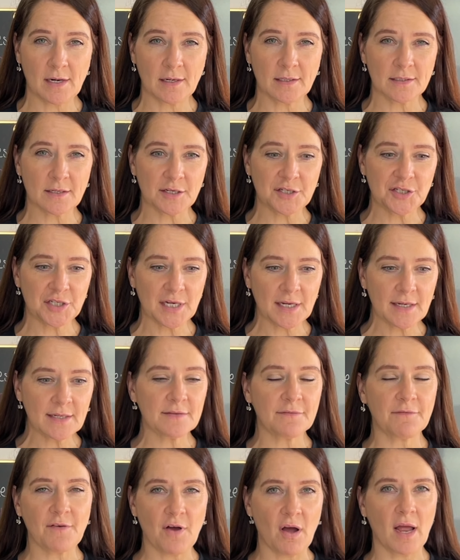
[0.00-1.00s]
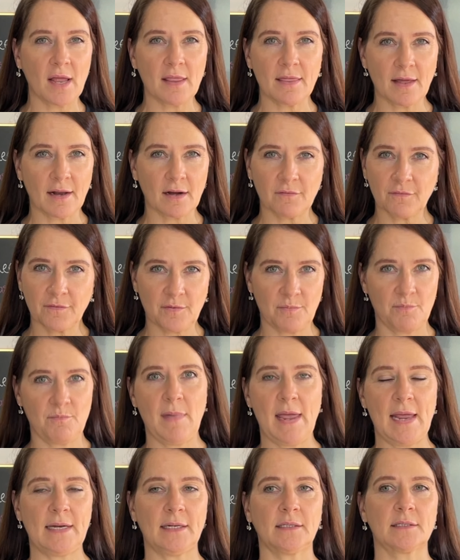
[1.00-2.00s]
because I just find that it
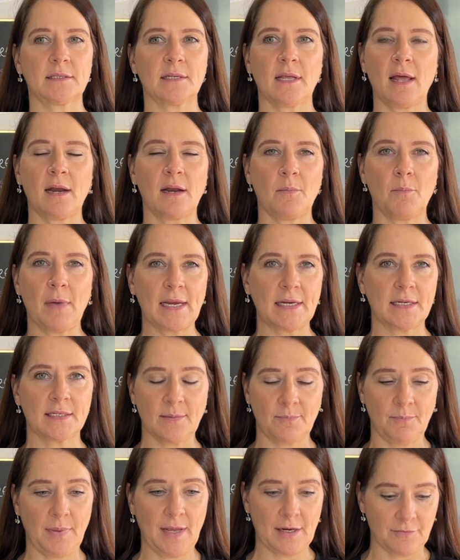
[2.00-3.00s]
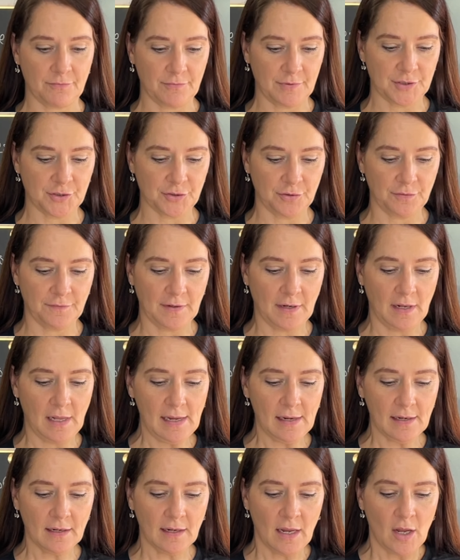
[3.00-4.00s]
ferments and it makes a better
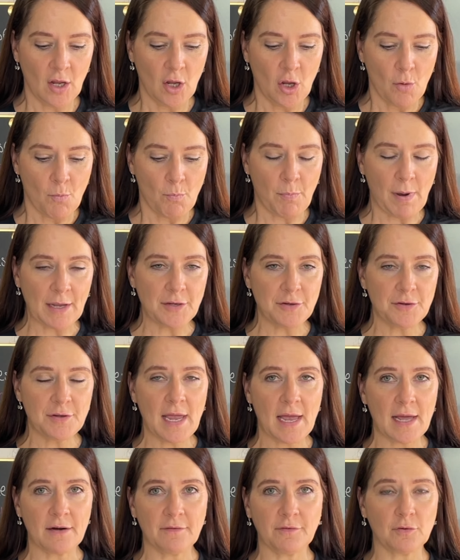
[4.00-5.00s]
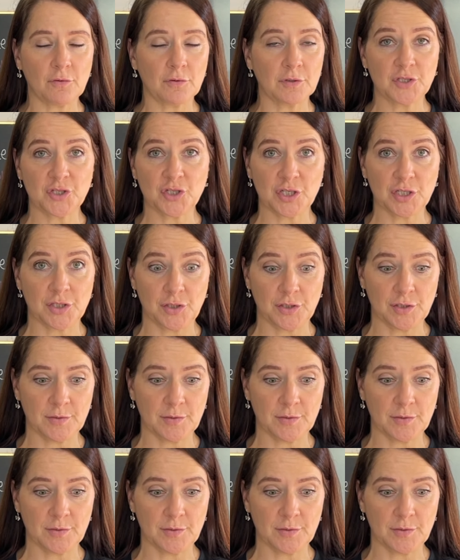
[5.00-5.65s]
Rejuvelac, but you can of course just use